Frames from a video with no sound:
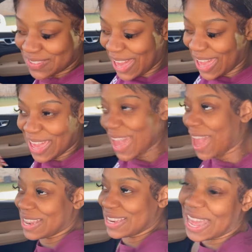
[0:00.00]
Where he
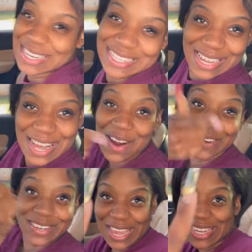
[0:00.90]
at? There she
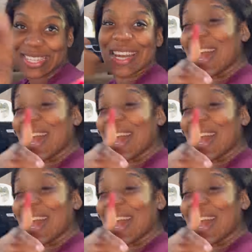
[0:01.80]
go. There she go.